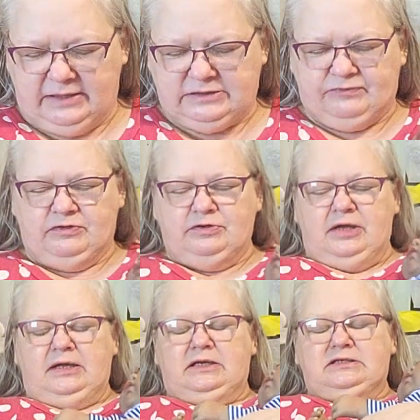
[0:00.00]
past few
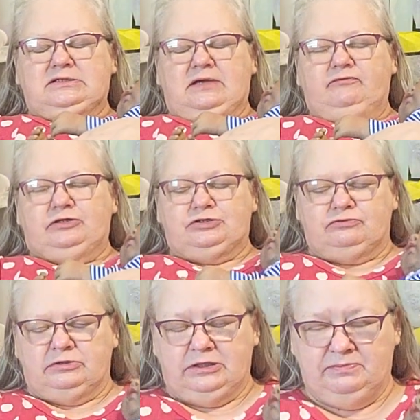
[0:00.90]
days, I've
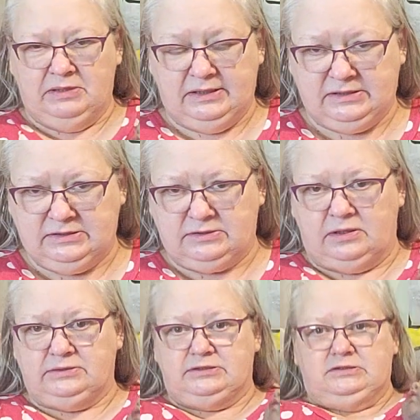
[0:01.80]
just really been
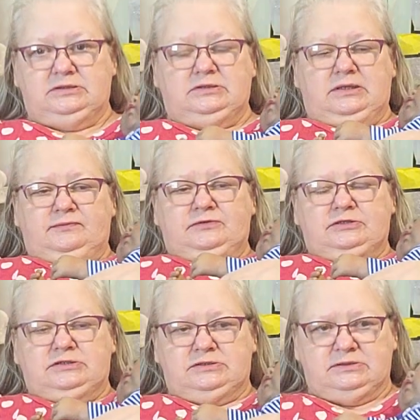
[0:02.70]
exhausted. I've
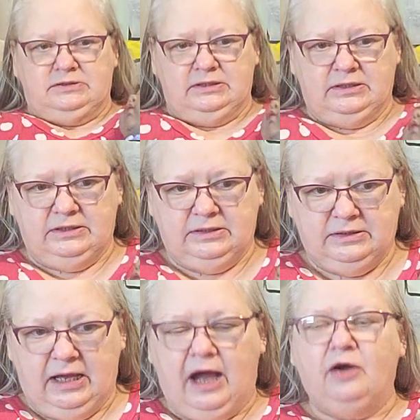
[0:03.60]
just...
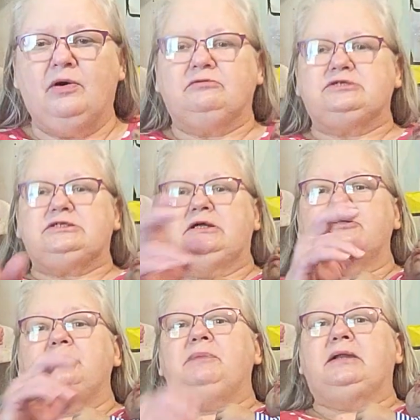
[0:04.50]
Oh, I was
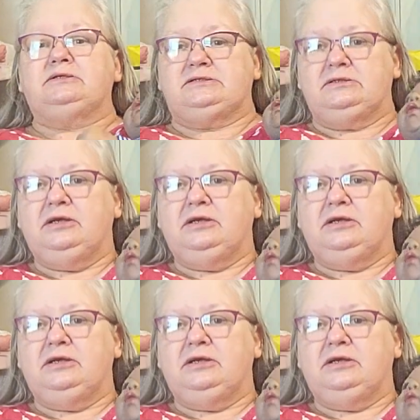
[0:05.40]
telling you about us